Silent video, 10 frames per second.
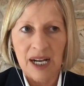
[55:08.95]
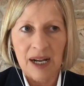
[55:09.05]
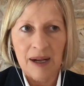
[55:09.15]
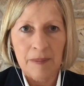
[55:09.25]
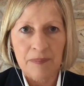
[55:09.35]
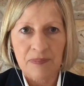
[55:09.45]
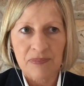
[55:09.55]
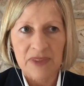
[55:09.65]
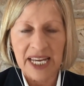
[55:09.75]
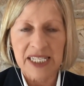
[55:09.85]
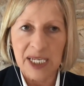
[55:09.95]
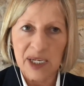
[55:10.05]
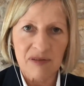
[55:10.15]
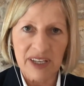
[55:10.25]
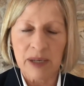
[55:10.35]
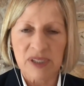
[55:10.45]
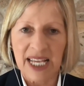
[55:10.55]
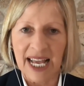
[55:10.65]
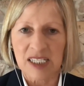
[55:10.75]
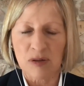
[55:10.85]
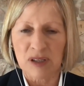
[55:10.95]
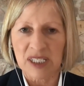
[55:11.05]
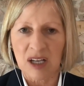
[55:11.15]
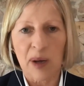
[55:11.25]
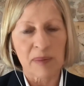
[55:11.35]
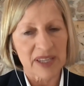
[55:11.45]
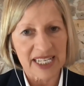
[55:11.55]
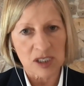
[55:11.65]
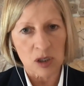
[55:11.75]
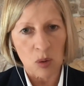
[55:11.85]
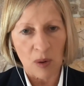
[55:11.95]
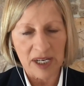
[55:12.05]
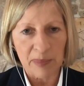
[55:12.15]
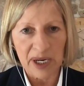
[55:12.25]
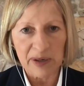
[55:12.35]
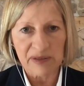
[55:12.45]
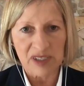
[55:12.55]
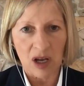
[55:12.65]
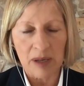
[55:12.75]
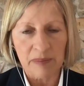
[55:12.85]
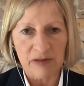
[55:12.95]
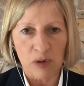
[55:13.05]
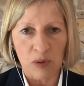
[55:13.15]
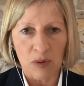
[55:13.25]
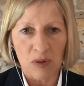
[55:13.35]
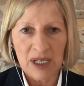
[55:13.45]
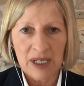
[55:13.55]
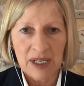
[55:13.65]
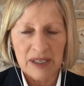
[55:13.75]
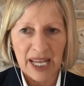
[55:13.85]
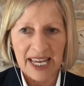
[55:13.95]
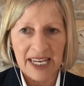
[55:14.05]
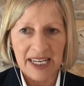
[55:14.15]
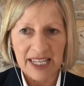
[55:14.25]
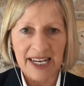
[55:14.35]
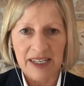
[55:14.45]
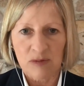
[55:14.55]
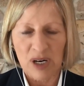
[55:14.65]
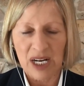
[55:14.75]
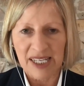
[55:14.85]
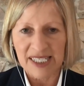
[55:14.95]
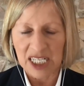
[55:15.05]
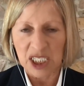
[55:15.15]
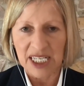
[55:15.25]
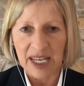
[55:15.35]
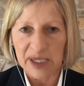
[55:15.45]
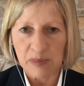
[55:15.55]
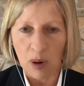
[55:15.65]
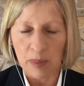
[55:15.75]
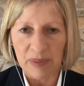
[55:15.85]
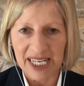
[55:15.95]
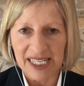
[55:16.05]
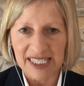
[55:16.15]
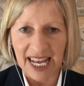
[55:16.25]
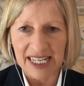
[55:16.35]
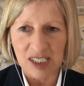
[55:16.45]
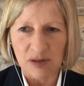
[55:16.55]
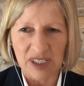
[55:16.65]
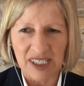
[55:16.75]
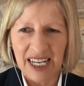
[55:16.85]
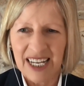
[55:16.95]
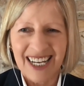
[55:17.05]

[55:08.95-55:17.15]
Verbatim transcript: Um, they didn't think it was cancer at the time. And then it took quite a period of time before they then realized, actually, yeah, this probably is cancerous.